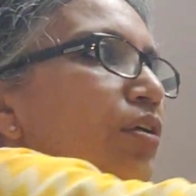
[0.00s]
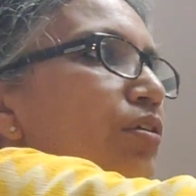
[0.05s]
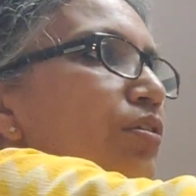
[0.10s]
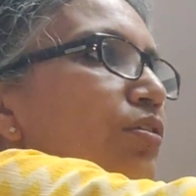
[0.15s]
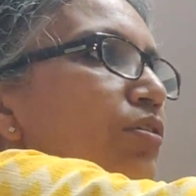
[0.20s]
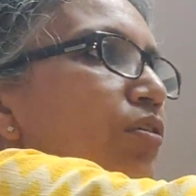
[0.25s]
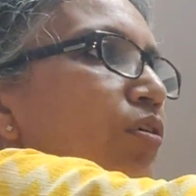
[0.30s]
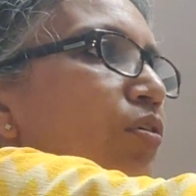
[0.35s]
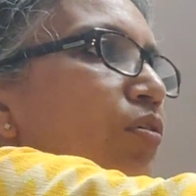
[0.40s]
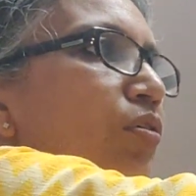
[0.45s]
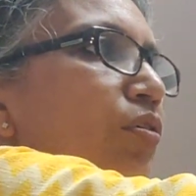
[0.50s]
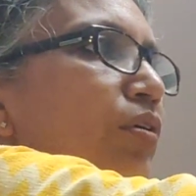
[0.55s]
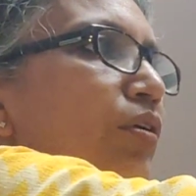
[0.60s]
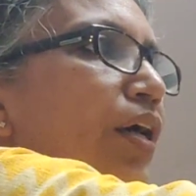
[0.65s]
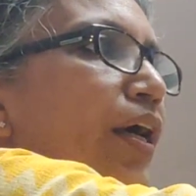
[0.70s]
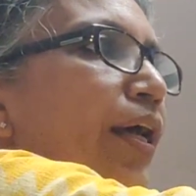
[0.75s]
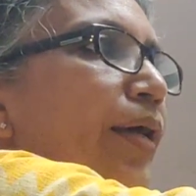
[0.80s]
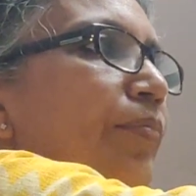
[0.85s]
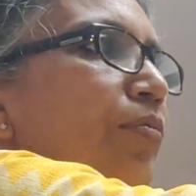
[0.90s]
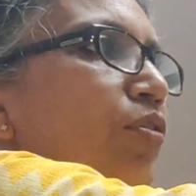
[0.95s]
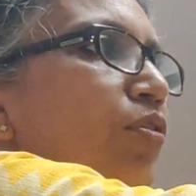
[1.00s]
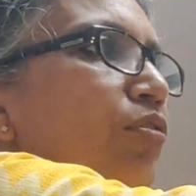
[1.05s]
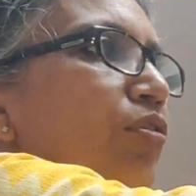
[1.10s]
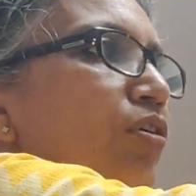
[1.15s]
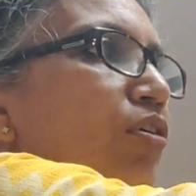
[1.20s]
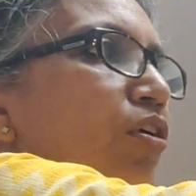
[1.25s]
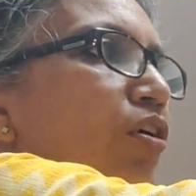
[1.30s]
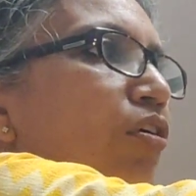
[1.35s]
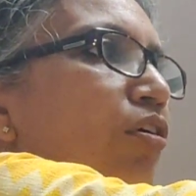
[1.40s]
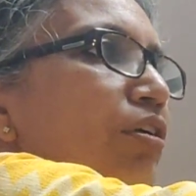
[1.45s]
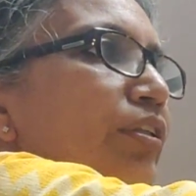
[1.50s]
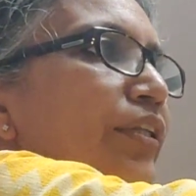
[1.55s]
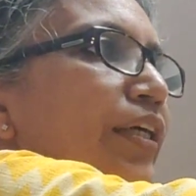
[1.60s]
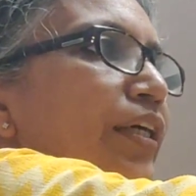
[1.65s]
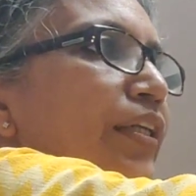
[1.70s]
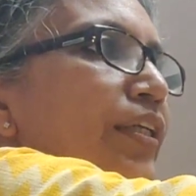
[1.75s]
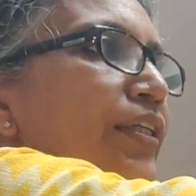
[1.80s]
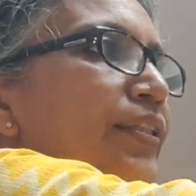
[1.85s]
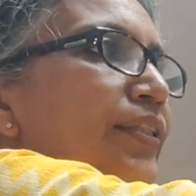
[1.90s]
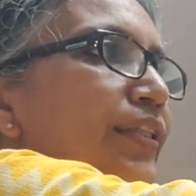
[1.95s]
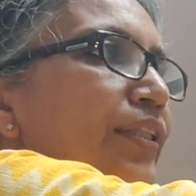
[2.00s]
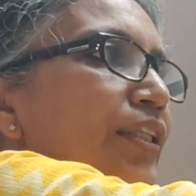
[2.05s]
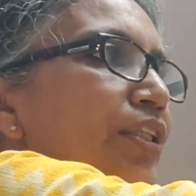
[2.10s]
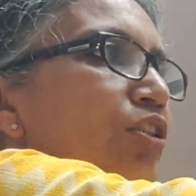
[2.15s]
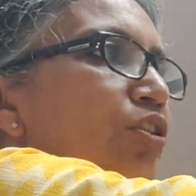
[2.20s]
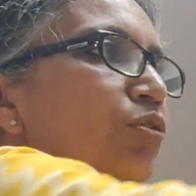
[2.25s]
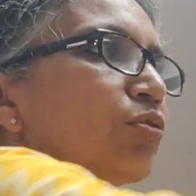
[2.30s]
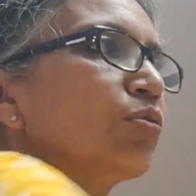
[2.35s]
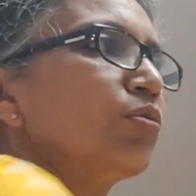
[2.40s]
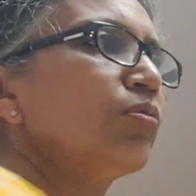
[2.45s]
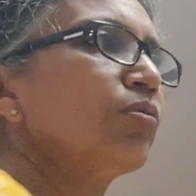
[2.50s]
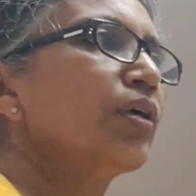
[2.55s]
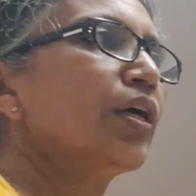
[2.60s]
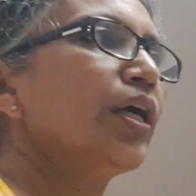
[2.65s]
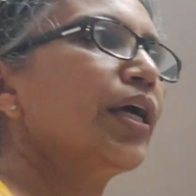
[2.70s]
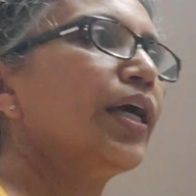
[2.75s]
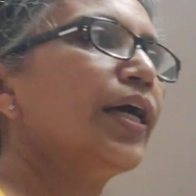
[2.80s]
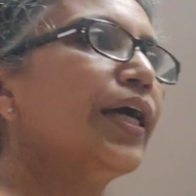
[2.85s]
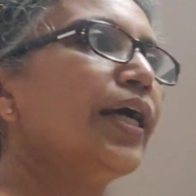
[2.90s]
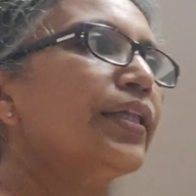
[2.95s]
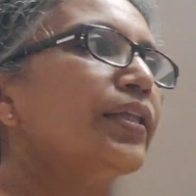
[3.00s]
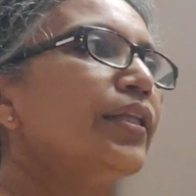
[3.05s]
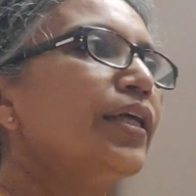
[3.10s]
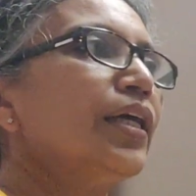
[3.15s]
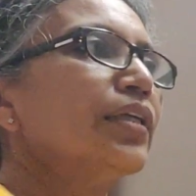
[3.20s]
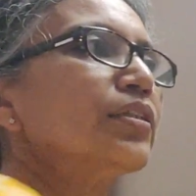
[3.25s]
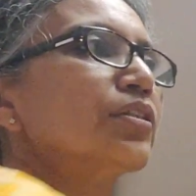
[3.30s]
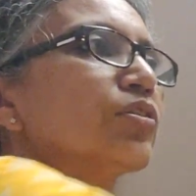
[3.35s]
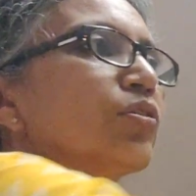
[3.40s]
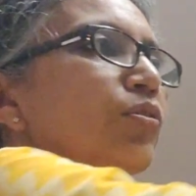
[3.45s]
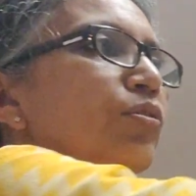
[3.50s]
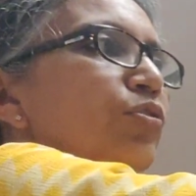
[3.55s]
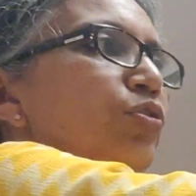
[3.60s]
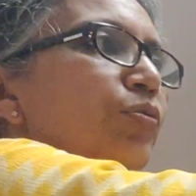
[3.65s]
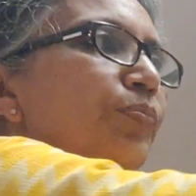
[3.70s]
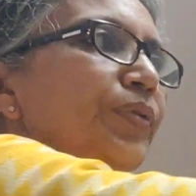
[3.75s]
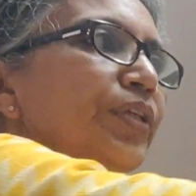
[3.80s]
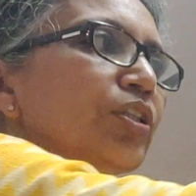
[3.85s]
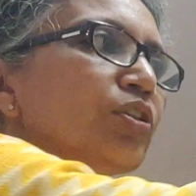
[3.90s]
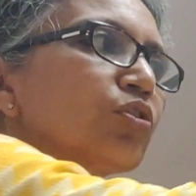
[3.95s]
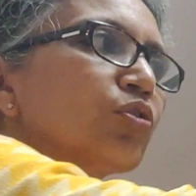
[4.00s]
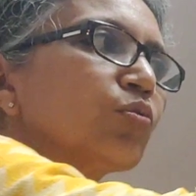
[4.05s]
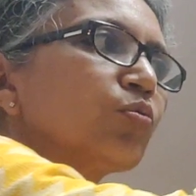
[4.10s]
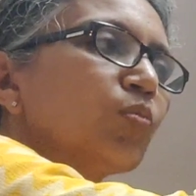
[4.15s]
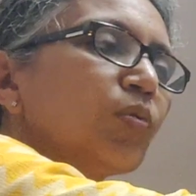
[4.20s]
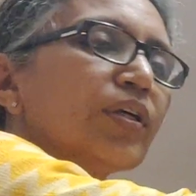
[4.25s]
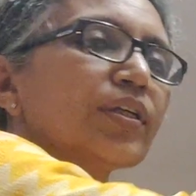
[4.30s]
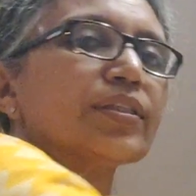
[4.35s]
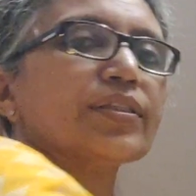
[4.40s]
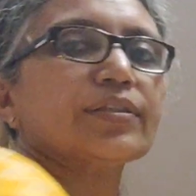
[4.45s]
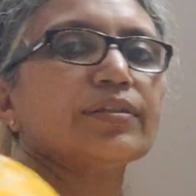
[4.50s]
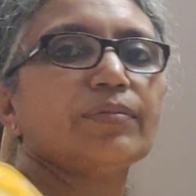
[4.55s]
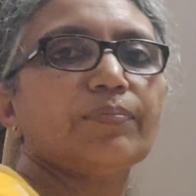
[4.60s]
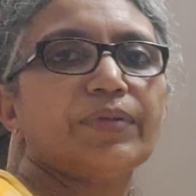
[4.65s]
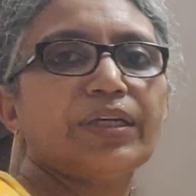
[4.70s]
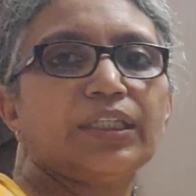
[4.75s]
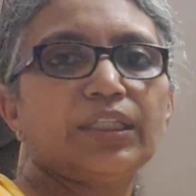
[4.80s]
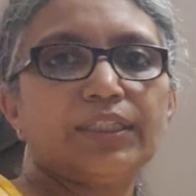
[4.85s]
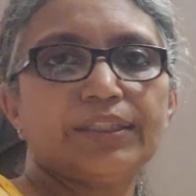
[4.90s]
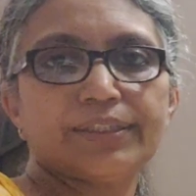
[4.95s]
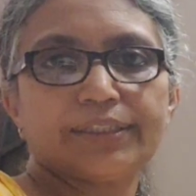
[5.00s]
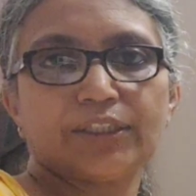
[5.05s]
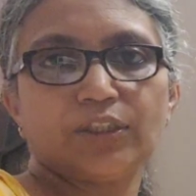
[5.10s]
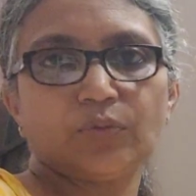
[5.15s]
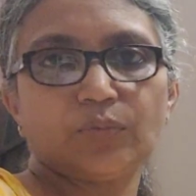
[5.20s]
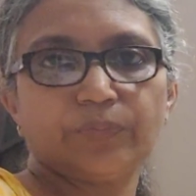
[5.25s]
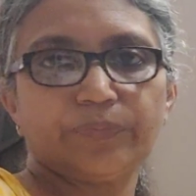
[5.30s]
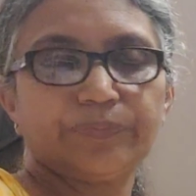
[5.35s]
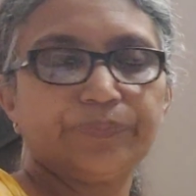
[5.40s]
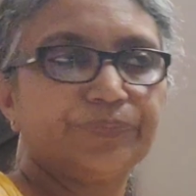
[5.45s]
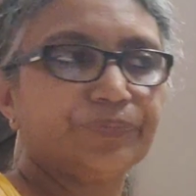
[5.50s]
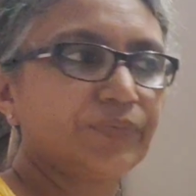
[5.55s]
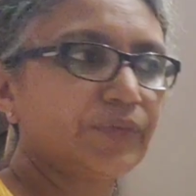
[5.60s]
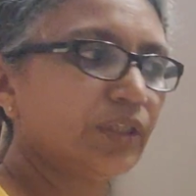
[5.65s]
So I am going to call that as E2, and that's going to be towards the minus q.